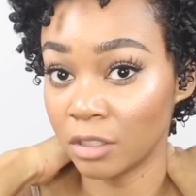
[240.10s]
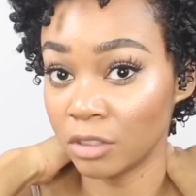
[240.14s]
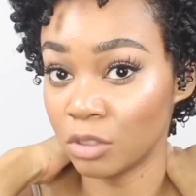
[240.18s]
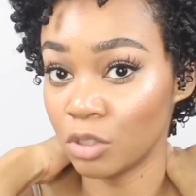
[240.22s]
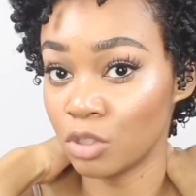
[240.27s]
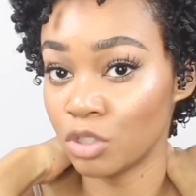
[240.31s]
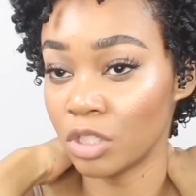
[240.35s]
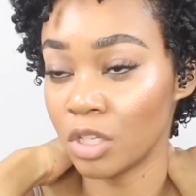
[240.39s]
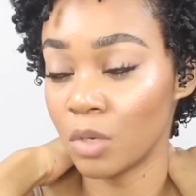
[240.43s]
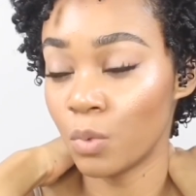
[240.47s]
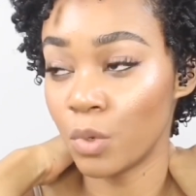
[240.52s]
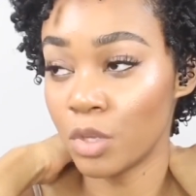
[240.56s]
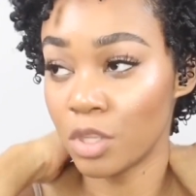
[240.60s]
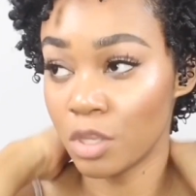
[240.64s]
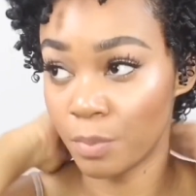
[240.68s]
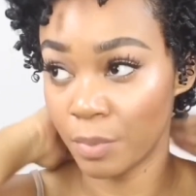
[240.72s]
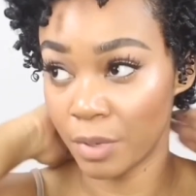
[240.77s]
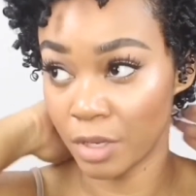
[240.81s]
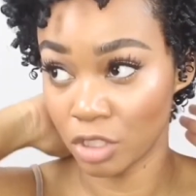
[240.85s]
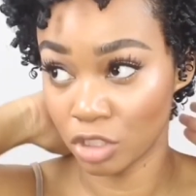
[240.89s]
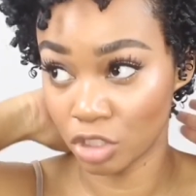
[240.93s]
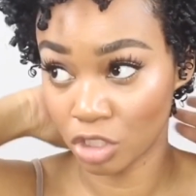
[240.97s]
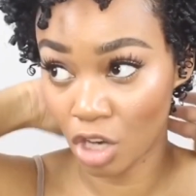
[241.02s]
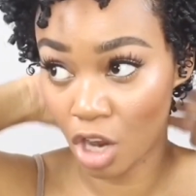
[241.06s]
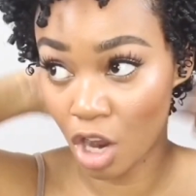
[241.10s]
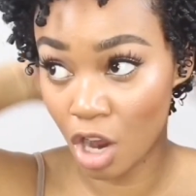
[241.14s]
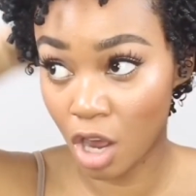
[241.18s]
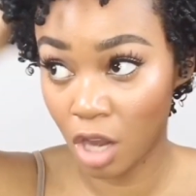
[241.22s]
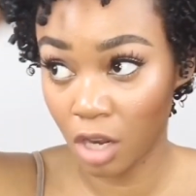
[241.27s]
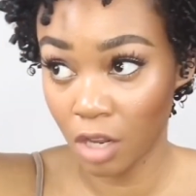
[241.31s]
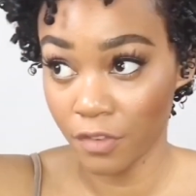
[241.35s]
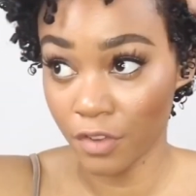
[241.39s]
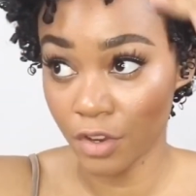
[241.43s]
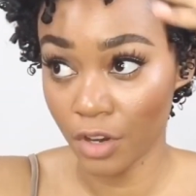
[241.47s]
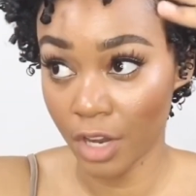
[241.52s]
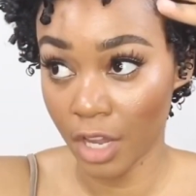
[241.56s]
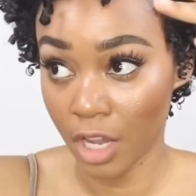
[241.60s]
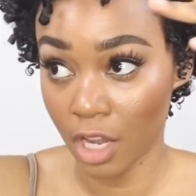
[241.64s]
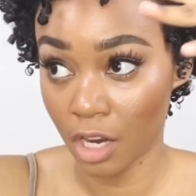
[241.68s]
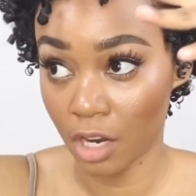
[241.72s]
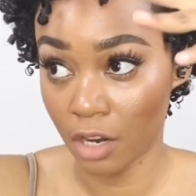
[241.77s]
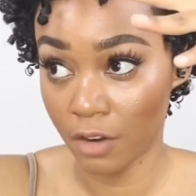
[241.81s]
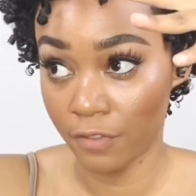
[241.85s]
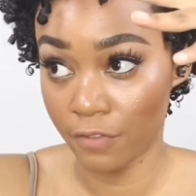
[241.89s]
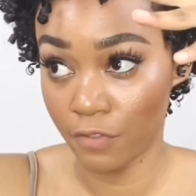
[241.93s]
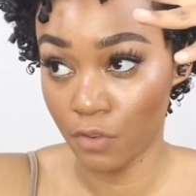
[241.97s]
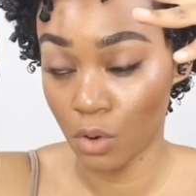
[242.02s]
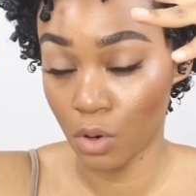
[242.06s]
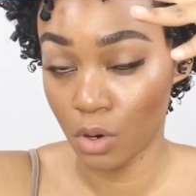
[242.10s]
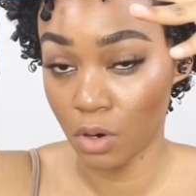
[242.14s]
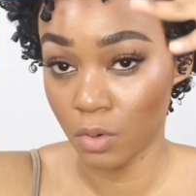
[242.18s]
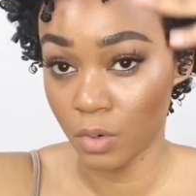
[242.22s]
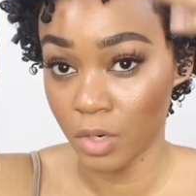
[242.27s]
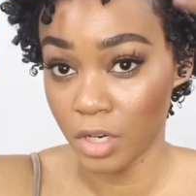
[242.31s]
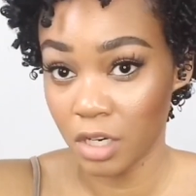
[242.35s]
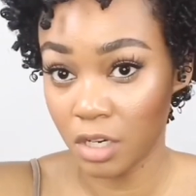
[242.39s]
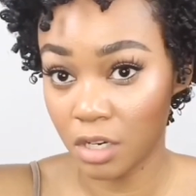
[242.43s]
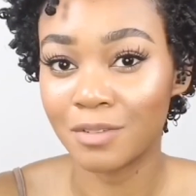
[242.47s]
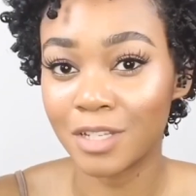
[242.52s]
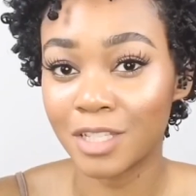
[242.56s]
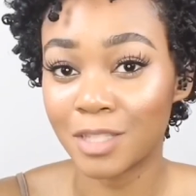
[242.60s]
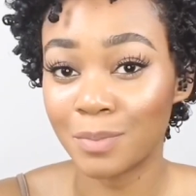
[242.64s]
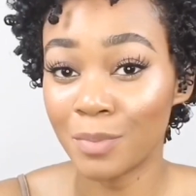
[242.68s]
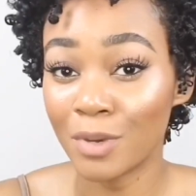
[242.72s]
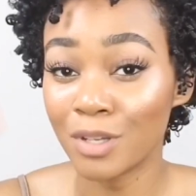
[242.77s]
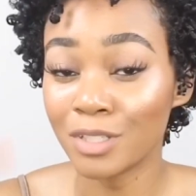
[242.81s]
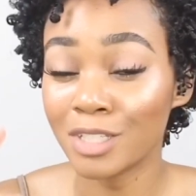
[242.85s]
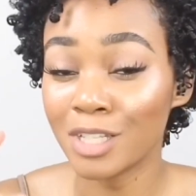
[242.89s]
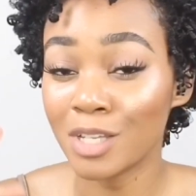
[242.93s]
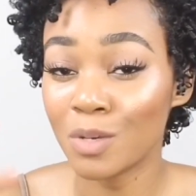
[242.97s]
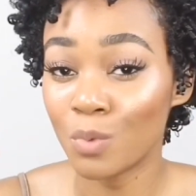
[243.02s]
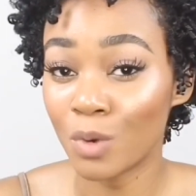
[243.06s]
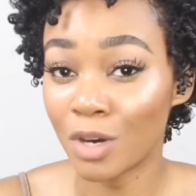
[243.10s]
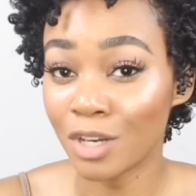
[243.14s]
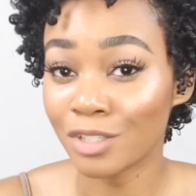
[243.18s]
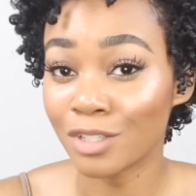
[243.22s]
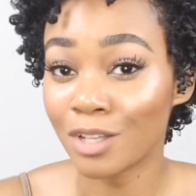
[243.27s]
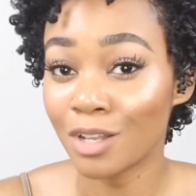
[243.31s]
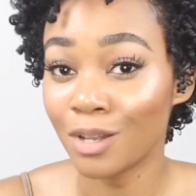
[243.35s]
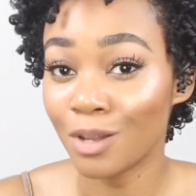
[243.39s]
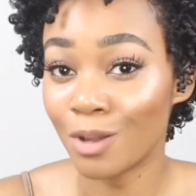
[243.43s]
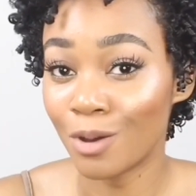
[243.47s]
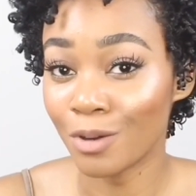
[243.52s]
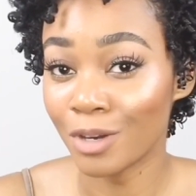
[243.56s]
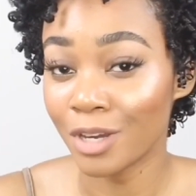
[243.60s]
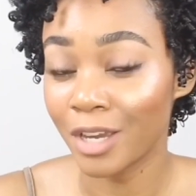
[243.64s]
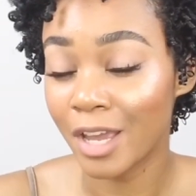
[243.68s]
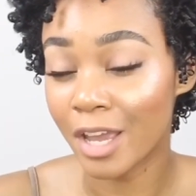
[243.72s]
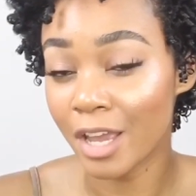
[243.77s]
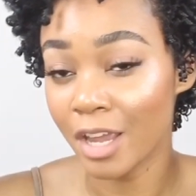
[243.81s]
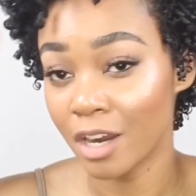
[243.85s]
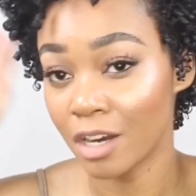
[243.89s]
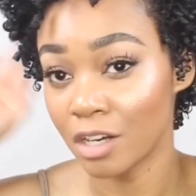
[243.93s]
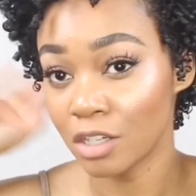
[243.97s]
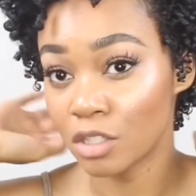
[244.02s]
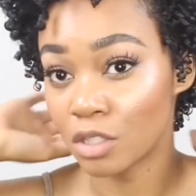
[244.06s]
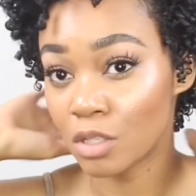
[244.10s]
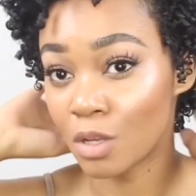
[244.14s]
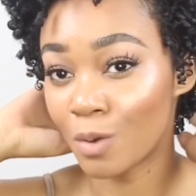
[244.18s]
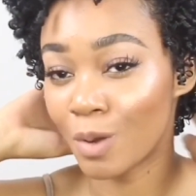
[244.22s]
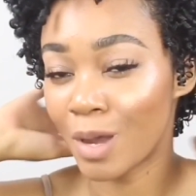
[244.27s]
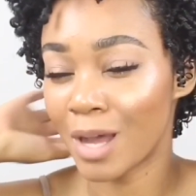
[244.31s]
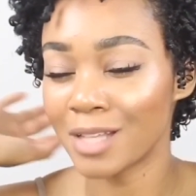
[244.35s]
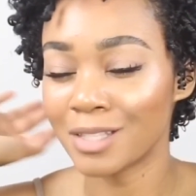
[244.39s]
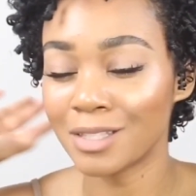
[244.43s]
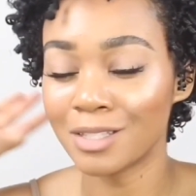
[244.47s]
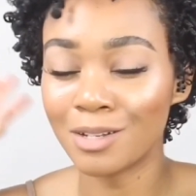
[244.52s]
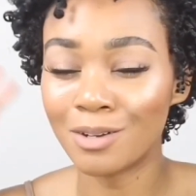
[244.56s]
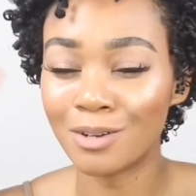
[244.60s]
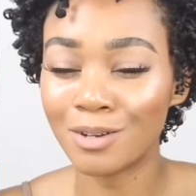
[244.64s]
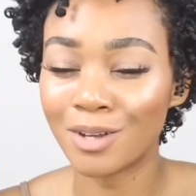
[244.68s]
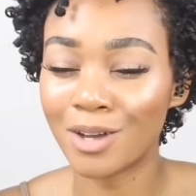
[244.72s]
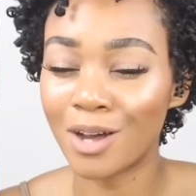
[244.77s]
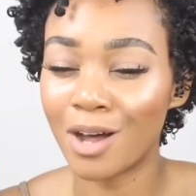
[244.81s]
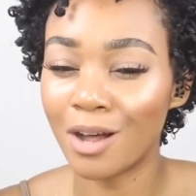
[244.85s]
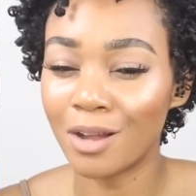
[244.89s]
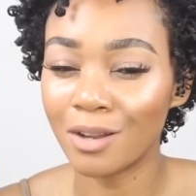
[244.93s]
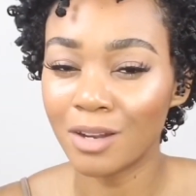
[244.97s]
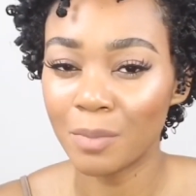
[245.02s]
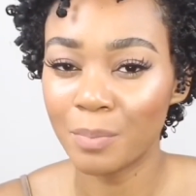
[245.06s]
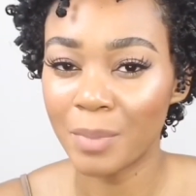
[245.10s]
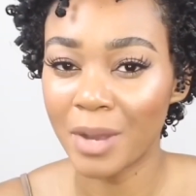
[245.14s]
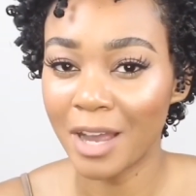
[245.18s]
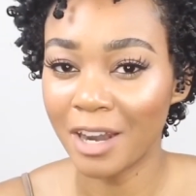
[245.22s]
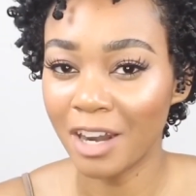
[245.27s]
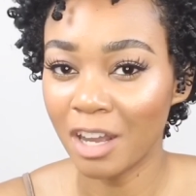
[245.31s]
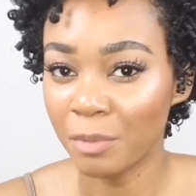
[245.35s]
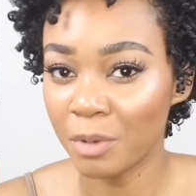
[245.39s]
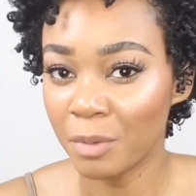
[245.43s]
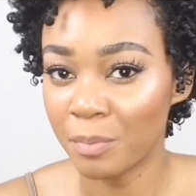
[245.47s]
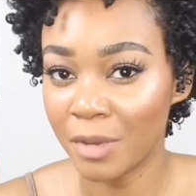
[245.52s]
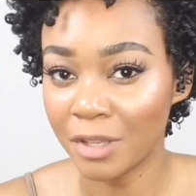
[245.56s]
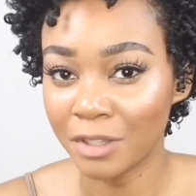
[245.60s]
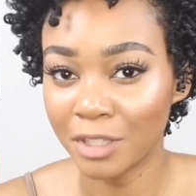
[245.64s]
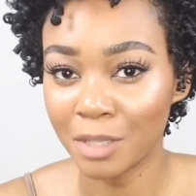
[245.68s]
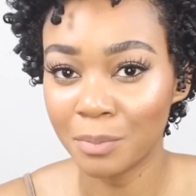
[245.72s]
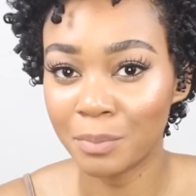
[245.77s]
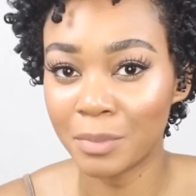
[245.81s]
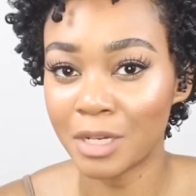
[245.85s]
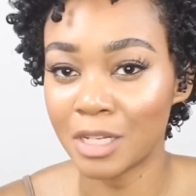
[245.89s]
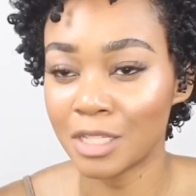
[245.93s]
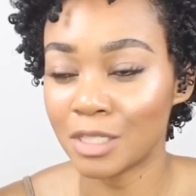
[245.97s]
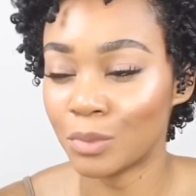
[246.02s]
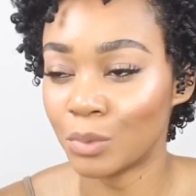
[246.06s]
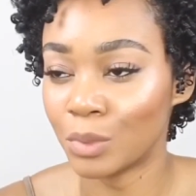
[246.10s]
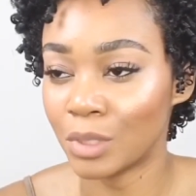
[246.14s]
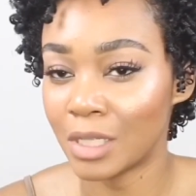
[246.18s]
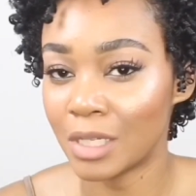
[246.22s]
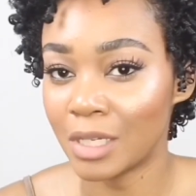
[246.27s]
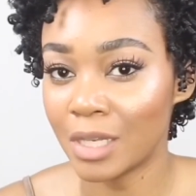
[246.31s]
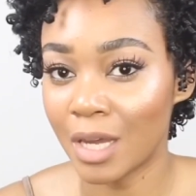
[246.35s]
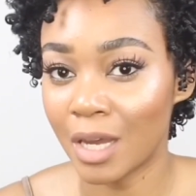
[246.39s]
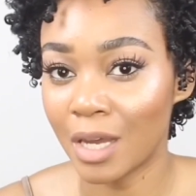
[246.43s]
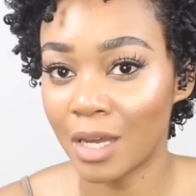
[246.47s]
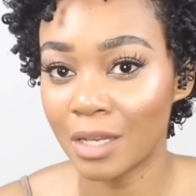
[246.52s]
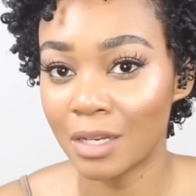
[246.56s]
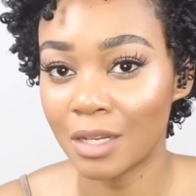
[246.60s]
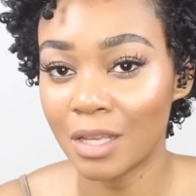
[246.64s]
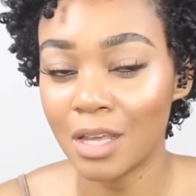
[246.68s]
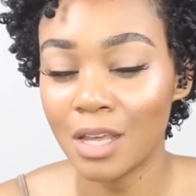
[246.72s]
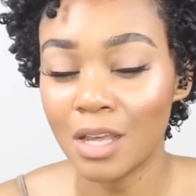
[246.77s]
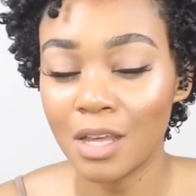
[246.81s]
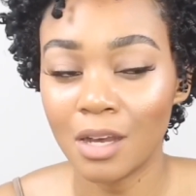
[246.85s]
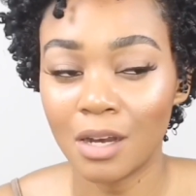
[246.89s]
is usually when you push all of your hair forward. This mostly works on longer hair, so I still call it a pineapple method, but it's really not.